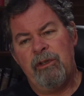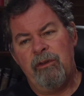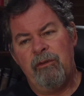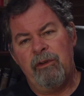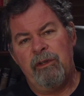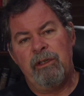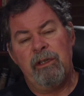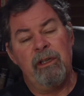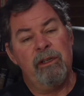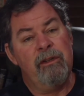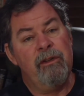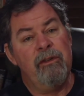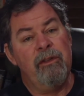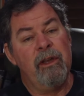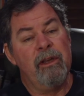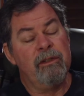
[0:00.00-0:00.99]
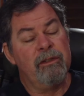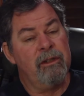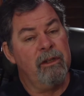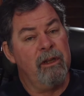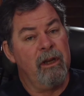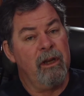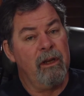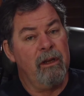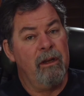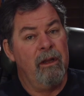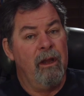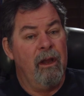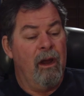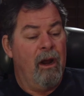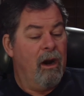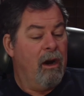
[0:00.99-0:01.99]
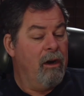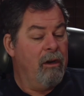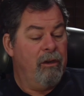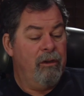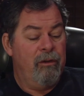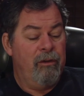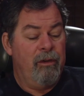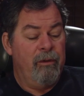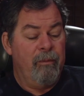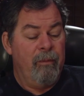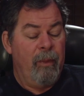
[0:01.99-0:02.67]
University in 2009 argued,